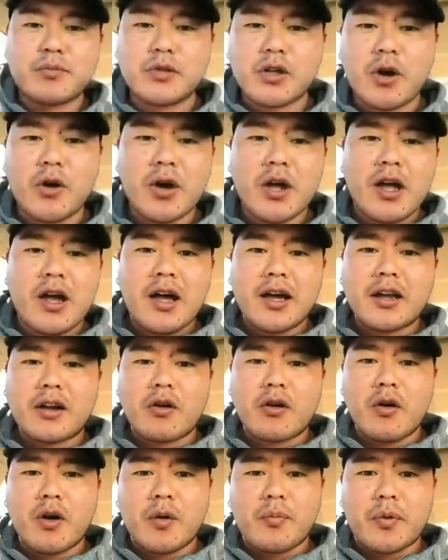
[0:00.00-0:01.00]
below. I got to
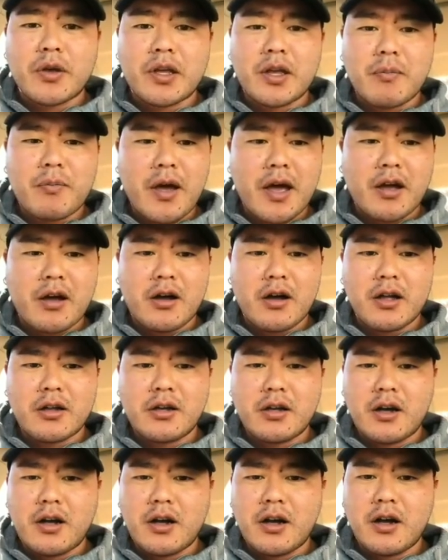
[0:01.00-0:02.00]
go up and get back on
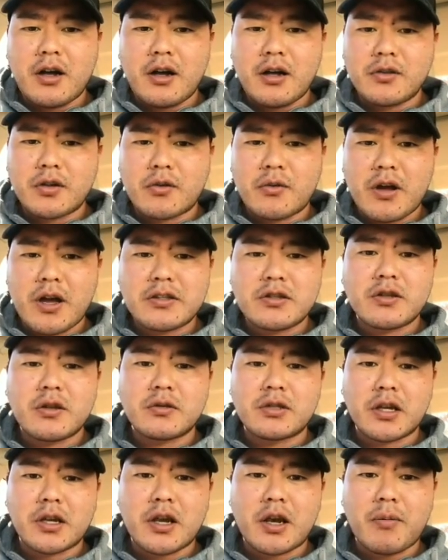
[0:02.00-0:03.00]
uh, on the grind. So
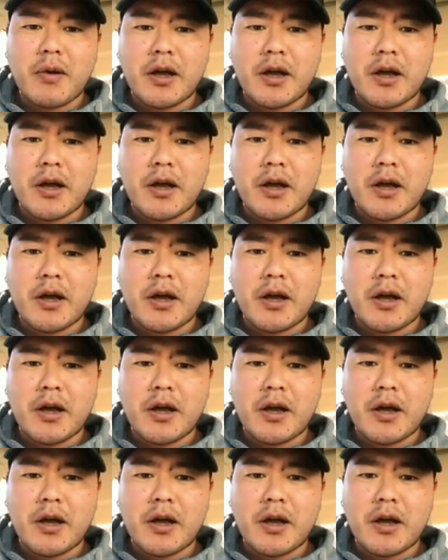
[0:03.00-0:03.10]
take care.